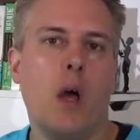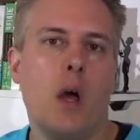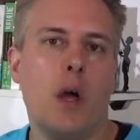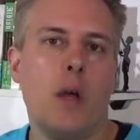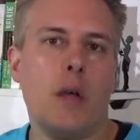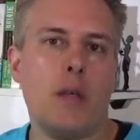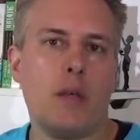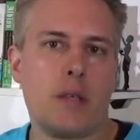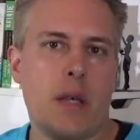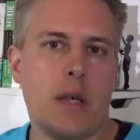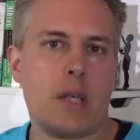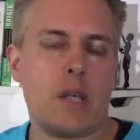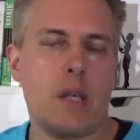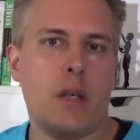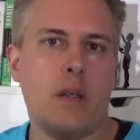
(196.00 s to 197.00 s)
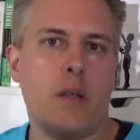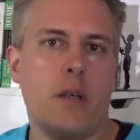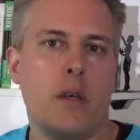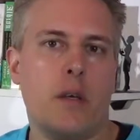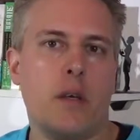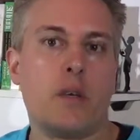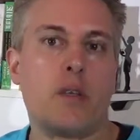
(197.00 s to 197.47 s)
is actually
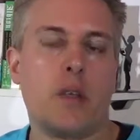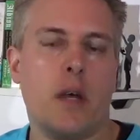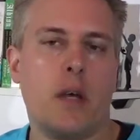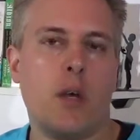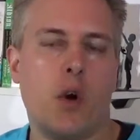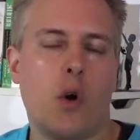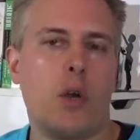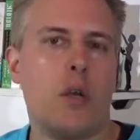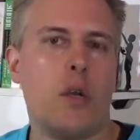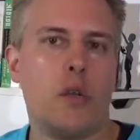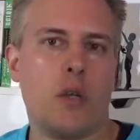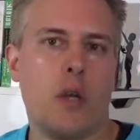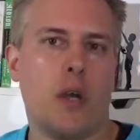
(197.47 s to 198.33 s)
the psychology.